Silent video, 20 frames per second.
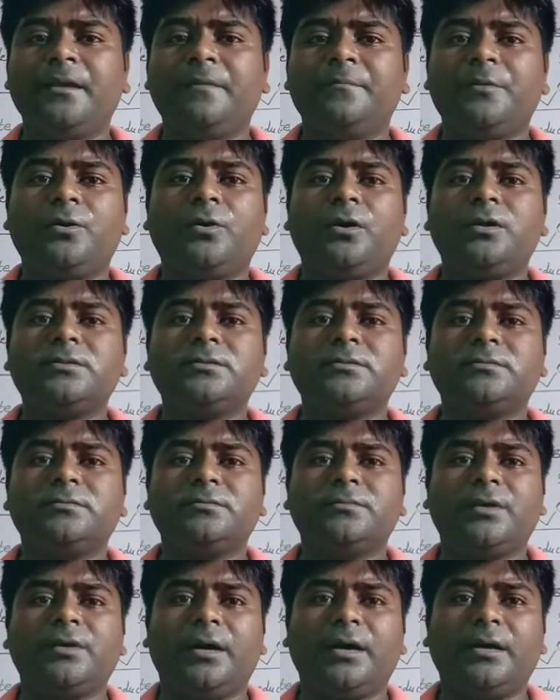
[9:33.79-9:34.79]
because
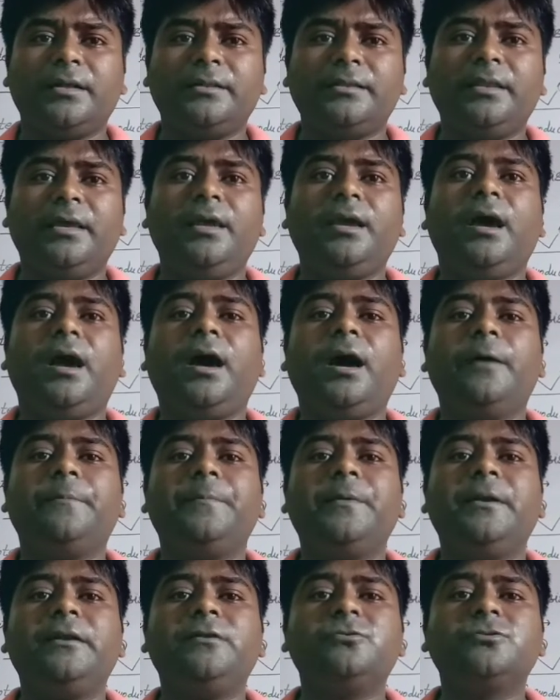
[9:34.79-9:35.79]
they are
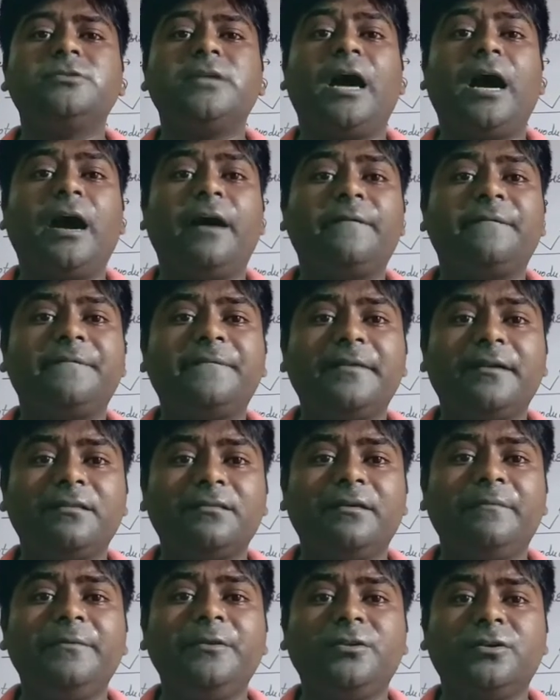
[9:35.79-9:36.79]
produced after
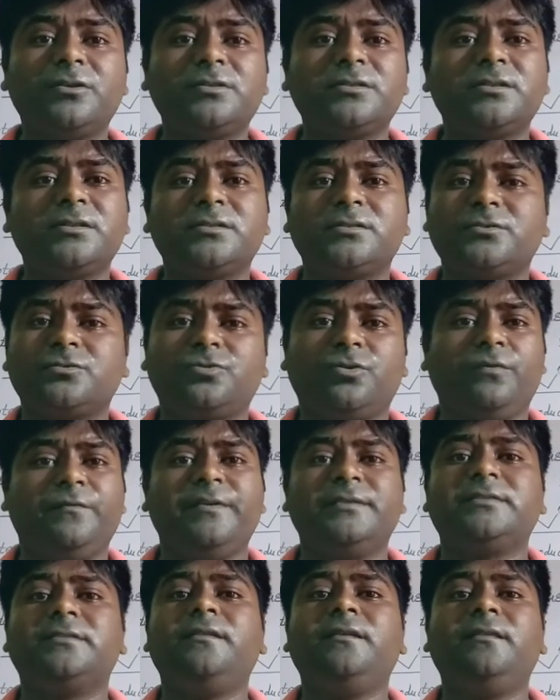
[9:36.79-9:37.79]
the meiosis, so
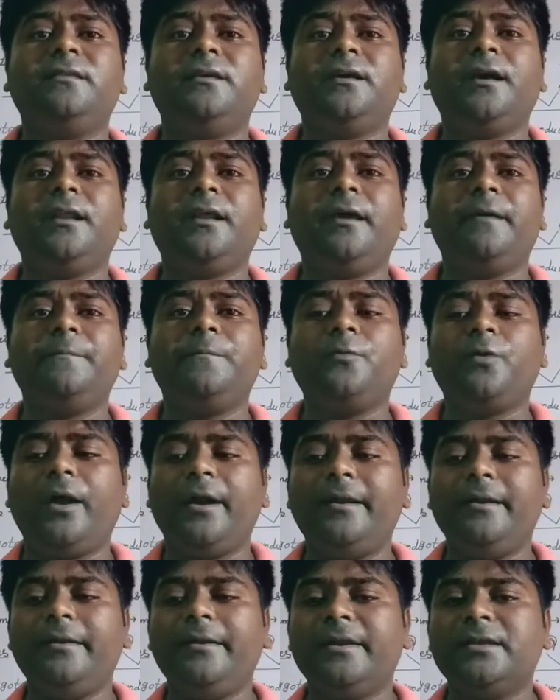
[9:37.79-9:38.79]
obviously they are
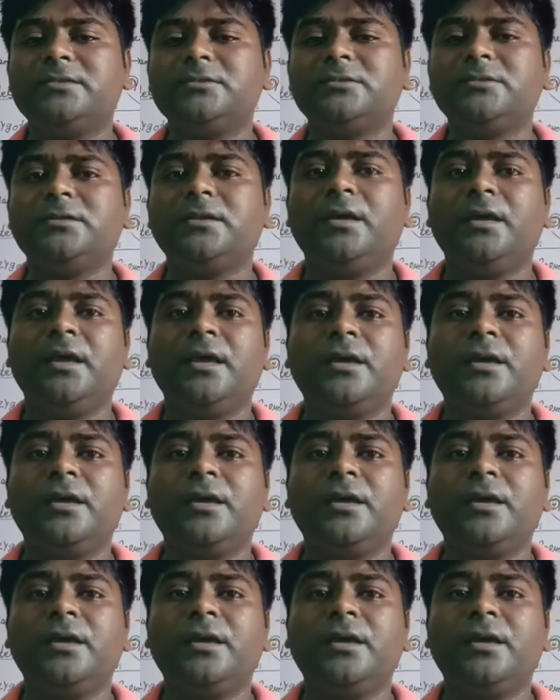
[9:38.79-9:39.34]
haploid in nature.